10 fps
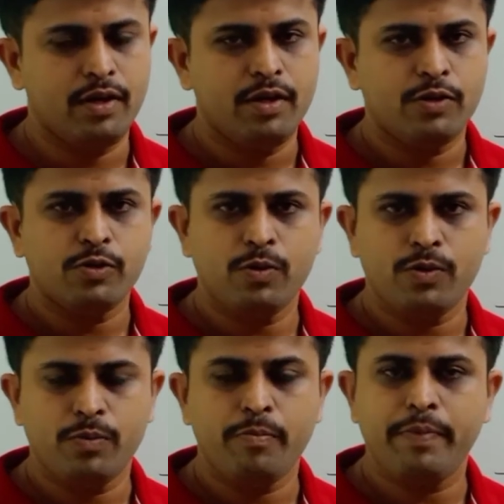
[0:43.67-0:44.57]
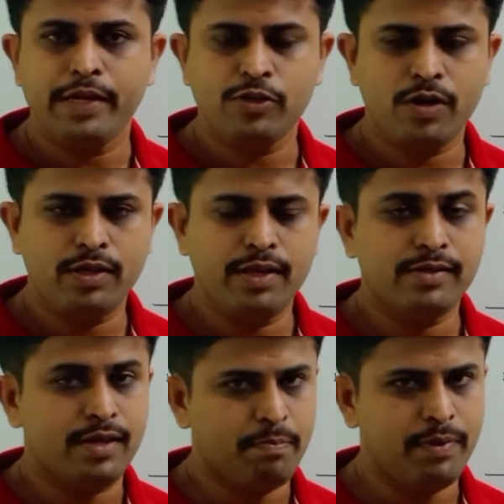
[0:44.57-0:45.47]
So based on the
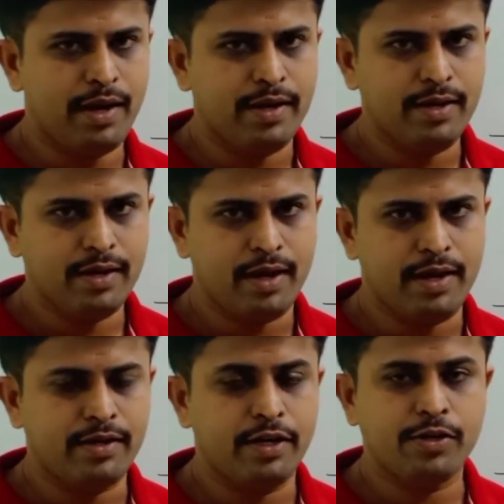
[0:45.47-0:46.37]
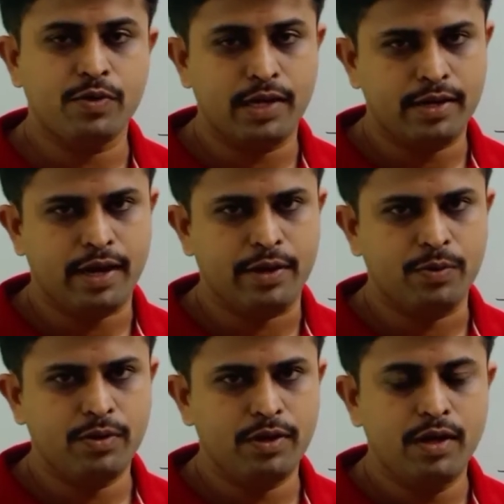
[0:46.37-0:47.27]
supply connected to the
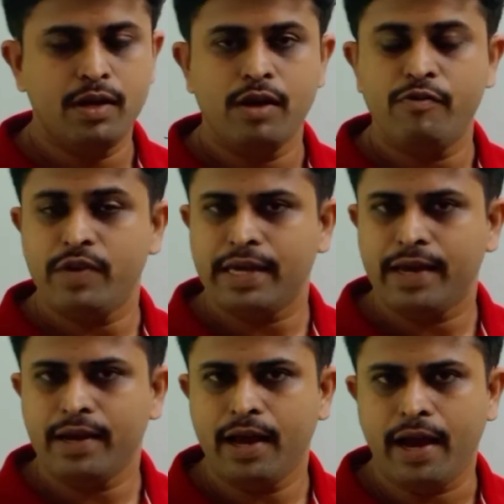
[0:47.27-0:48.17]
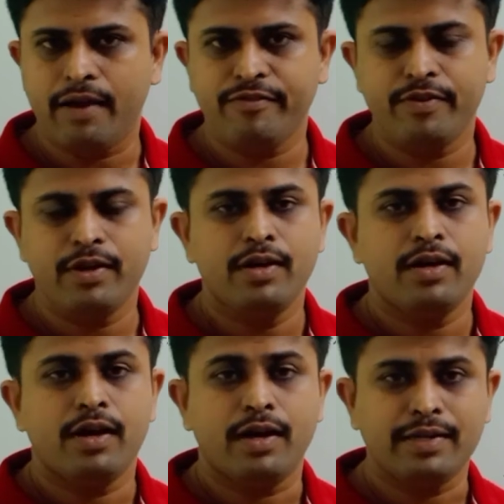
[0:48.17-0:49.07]
diode, we can have
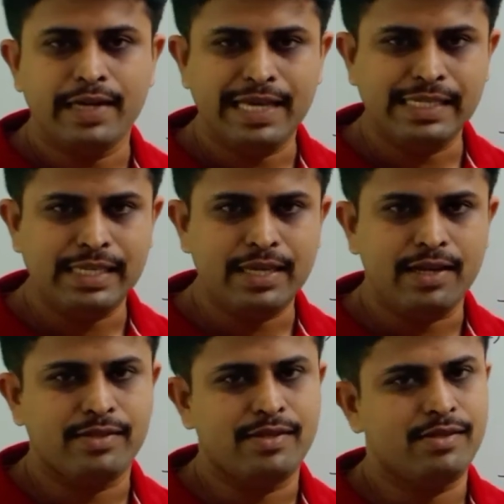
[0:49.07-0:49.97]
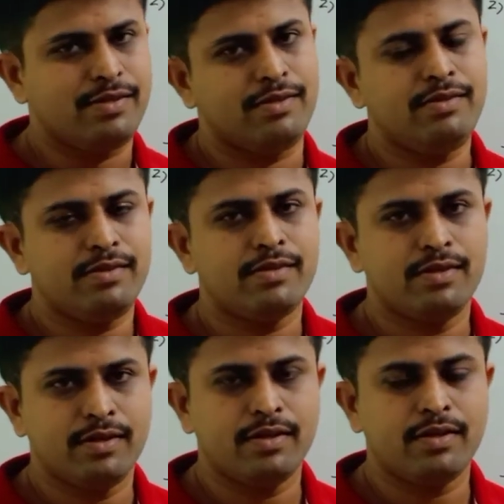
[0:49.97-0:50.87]
a DC resistance,
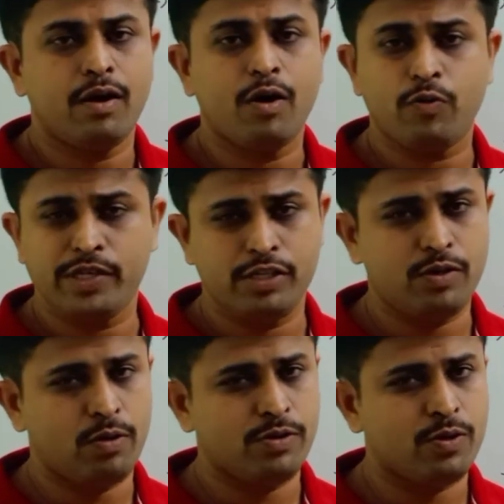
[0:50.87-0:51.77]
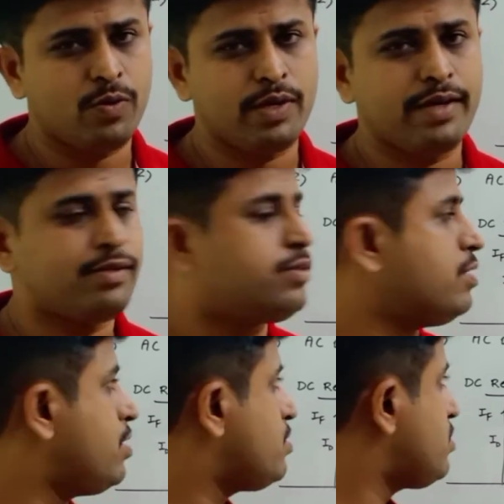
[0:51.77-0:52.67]
or which is also known as
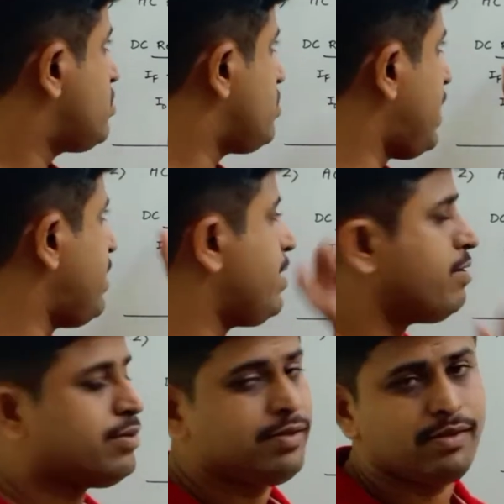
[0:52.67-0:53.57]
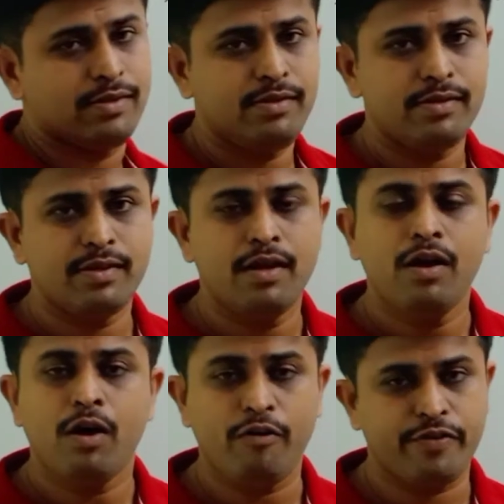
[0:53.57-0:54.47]
static resistance
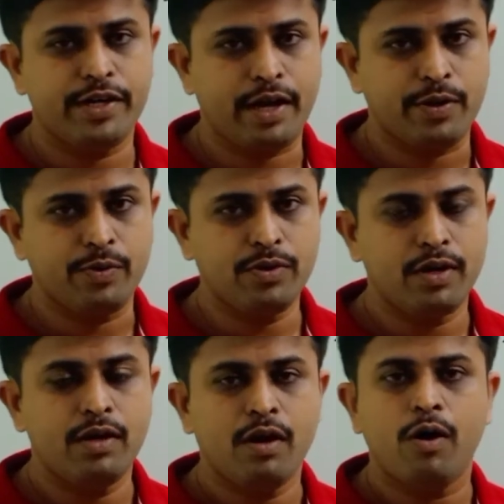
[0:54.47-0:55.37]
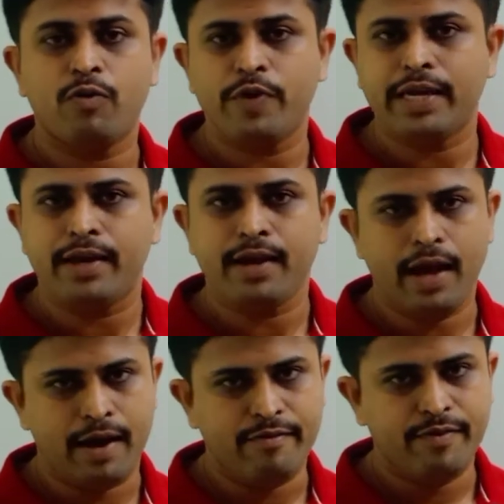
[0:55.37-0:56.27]
of a diode, or we can
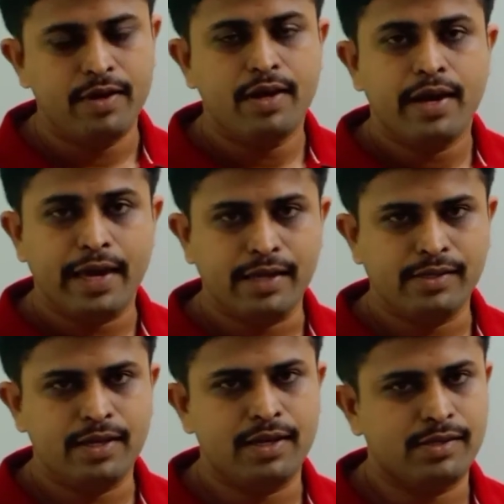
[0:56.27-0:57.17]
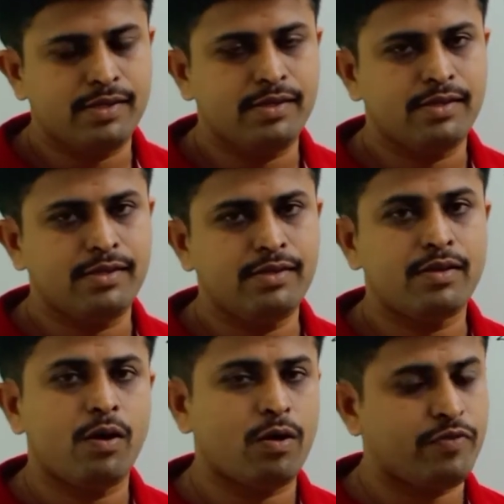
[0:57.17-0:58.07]
have AC
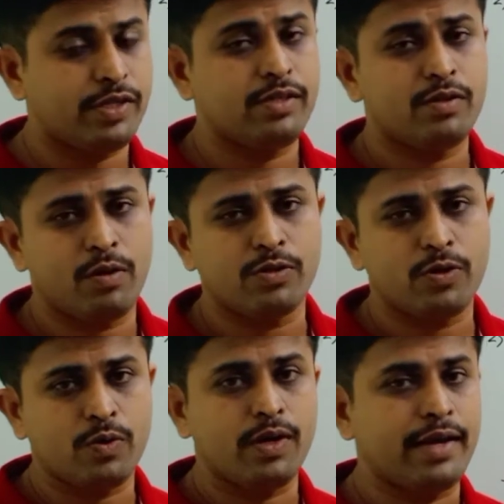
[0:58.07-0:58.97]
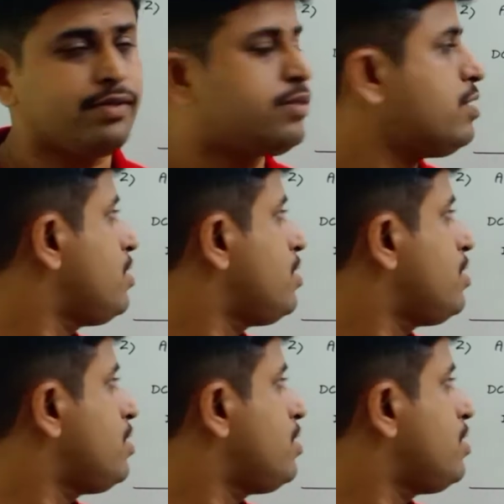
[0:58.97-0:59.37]
resistance, or which is also known as